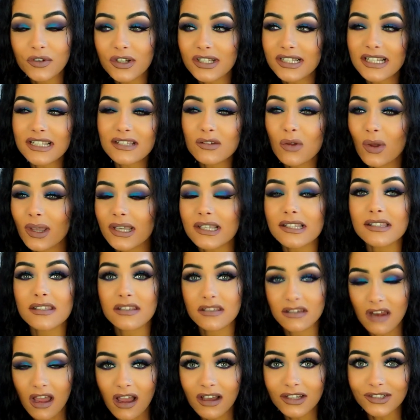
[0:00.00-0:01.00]
because it's not
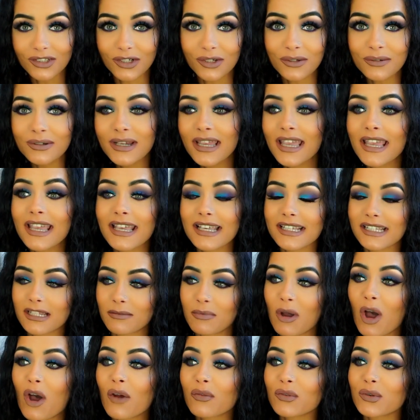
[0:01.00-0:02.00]
external, it's a
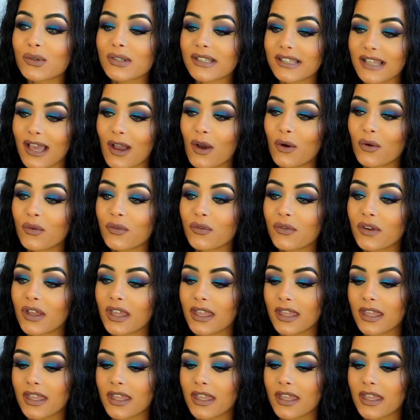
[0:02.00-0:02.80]
part of yourself